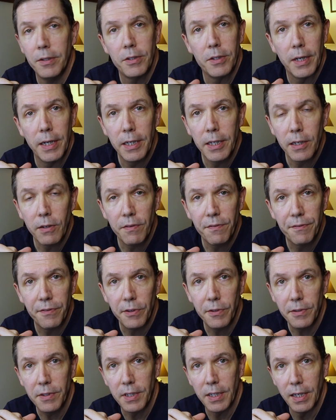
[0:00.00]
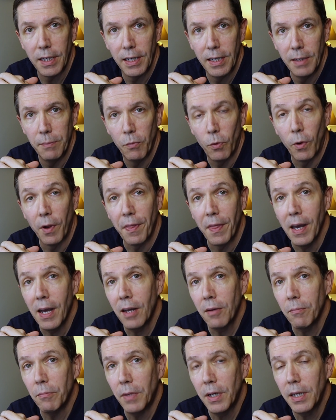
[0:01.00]
Trying to go full-time
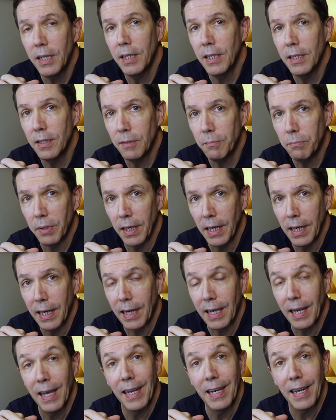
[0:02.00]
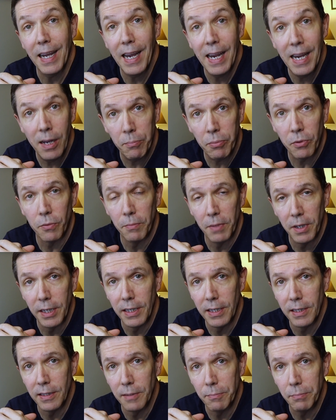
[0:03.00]
without money in the bank and ample
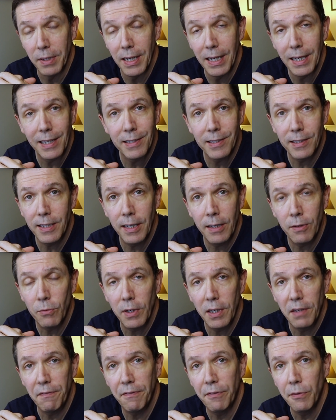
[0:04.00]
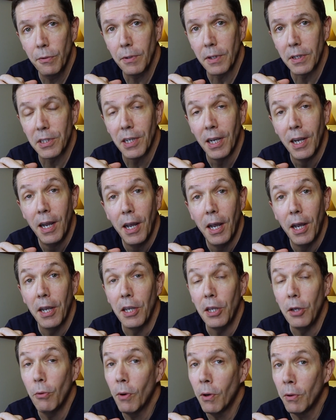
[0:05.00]
money in the bank is downright foolish.
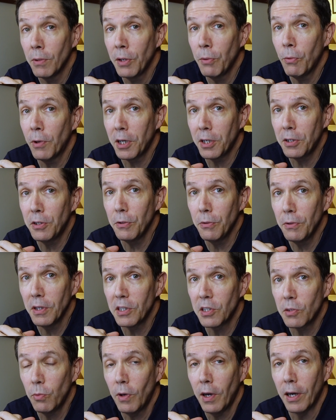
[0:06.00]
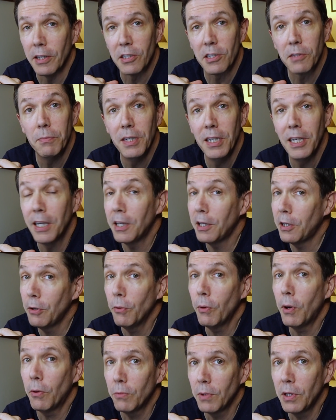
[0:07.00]
You only want to do this once, meaning
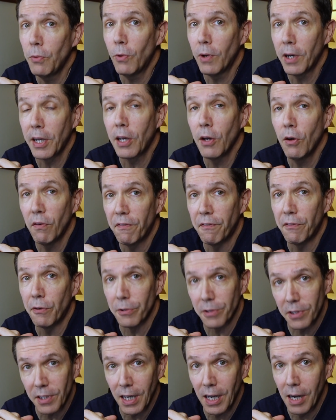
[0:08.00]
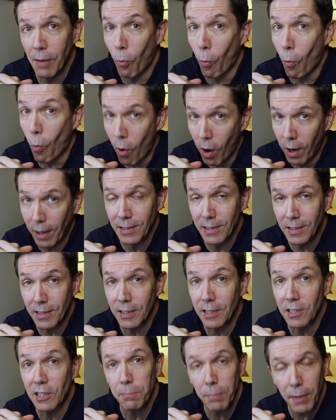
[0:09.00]
you only want to go full-time once,
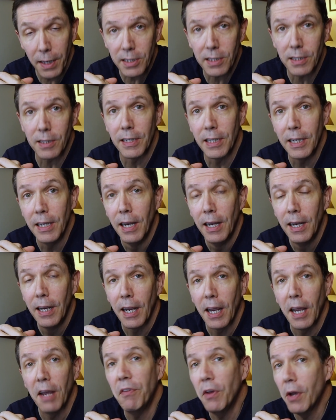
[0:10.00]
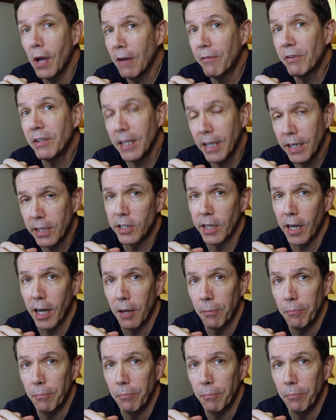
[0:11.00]
especially if you have a day job.